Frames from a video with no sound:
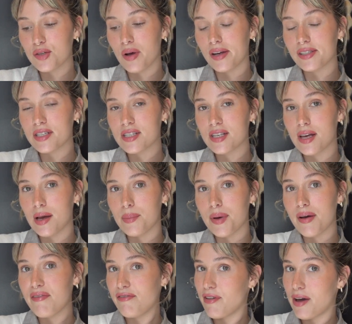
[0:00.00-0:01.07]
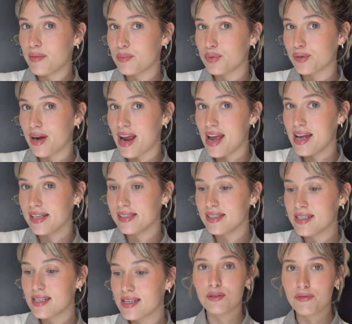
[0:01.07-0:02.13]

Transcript: you on to some fun brands.